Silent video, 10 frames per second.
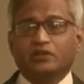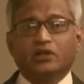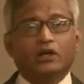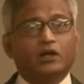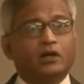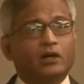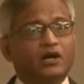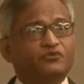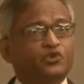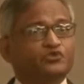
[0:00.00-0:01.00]
Uh,
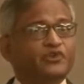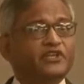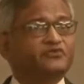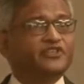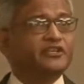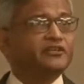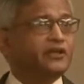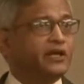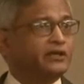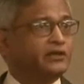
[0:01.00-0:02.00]
of course, we have seen
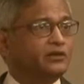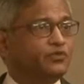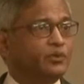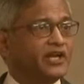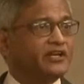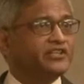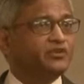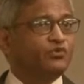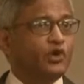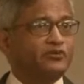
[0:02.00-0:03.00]
that from
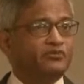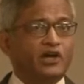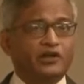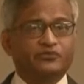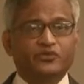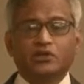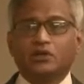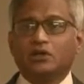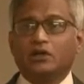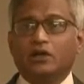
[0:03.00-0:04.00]
1945,
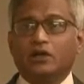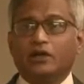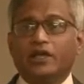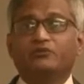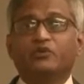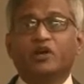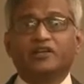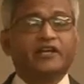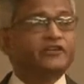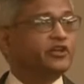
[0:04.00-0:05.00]
uh, everyone
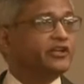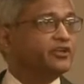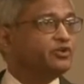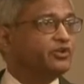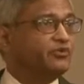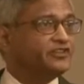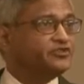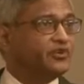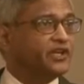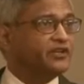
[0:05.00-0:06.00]
entered into the
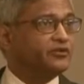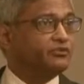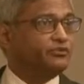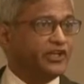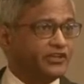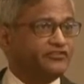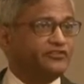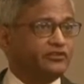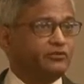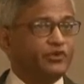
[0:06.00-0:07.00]
Westphalian
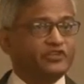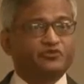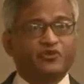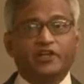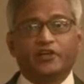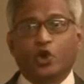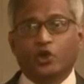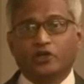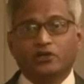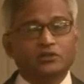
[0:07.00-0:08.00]
phase, Westphalian order.